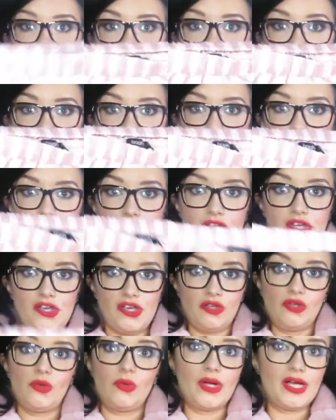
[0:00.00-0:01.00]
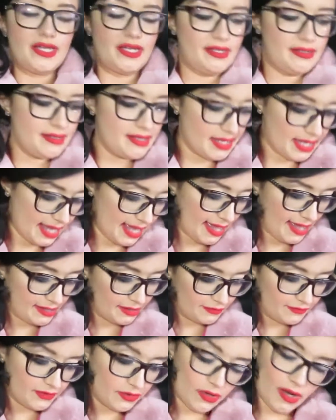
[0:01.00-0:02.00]
really cute. And
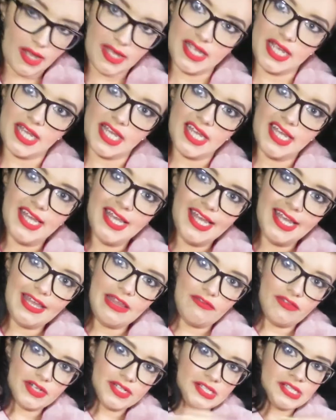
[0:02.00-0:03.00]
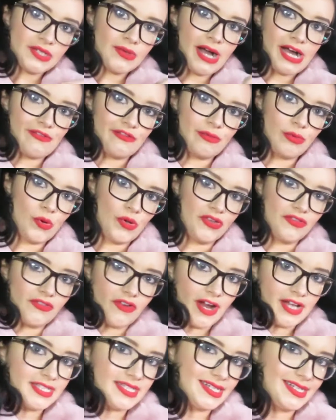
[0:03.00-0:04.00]
again, I feel like if I do have a
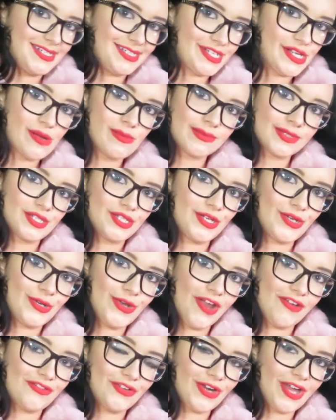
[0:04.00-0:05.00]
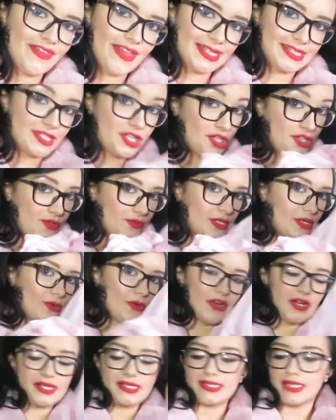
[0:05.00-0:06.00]
boyfriend anytime soon, I feel like that's a cute
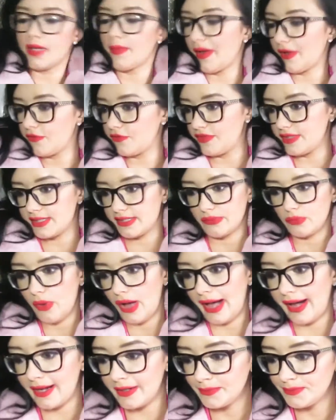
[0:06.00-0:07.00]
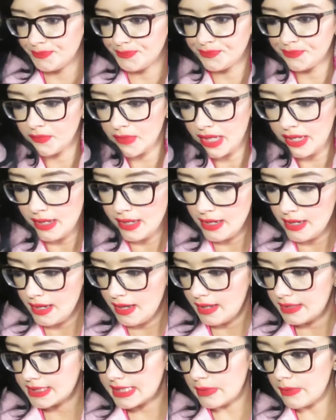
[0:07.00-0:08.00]
little nighttime outfit to wear.
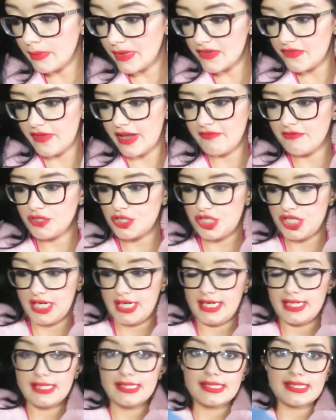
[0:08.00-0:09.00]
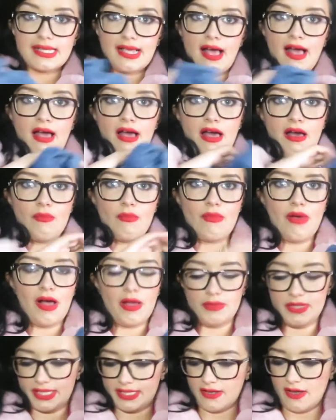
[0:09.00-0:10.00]
Some of my favourite jeans, I'm
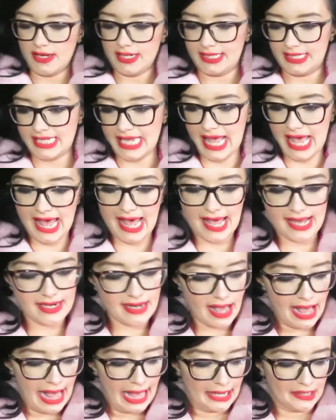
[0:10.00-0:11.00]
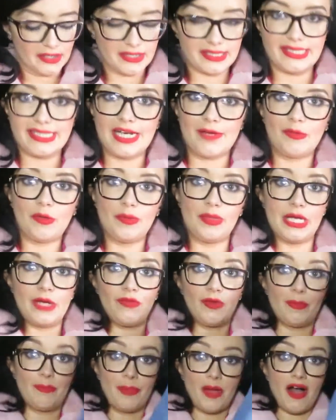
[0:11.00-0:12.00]
a size 10 and I still have a bit
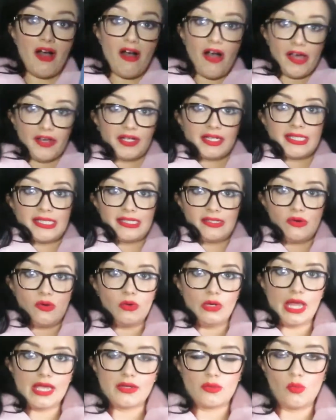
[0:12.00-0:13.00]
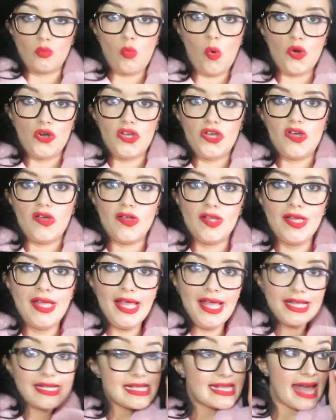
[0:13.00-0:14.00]
of a butt and I still like want to
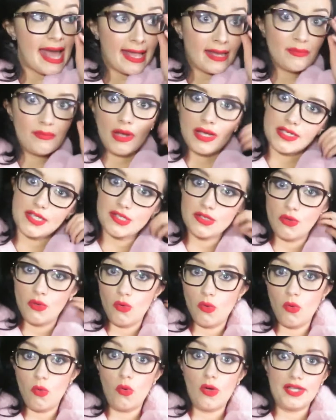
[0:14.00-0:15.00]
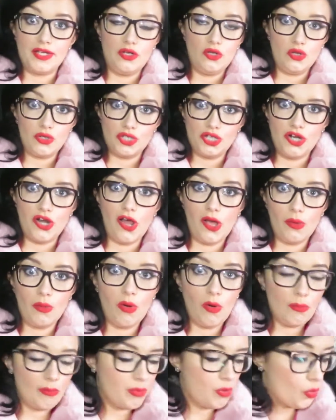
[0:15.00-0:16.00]
gain muscle and look, you know, on